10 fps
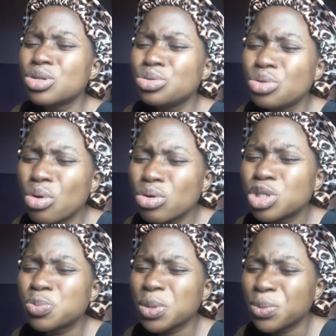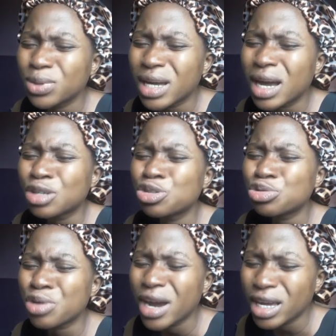those people that are
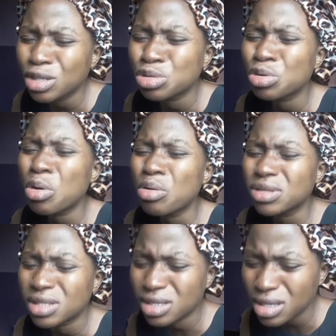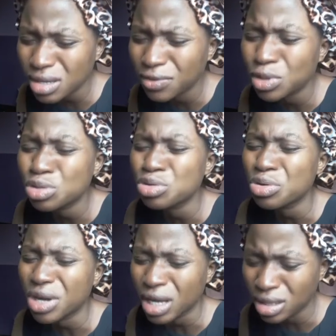trying to conceive into
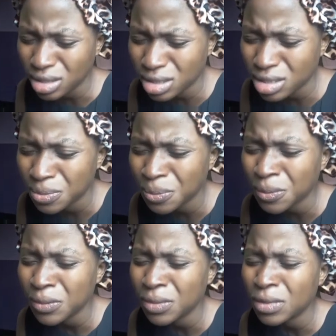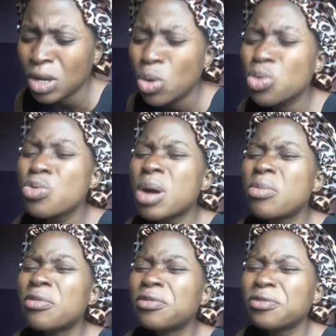your hands. Oluwa,
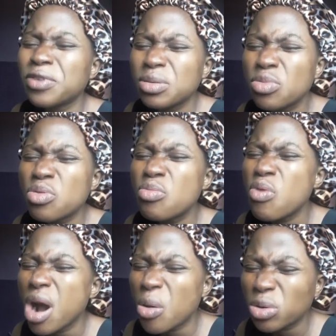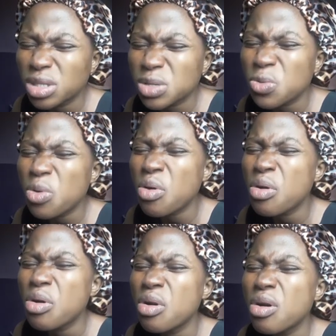mo fi gbogbo awon ti won
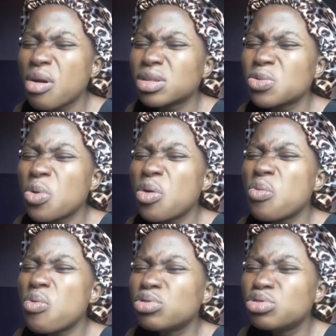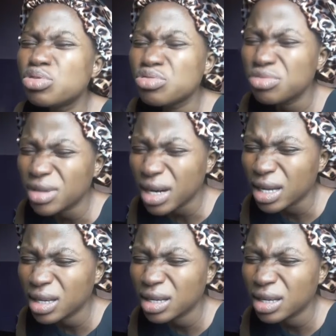woju re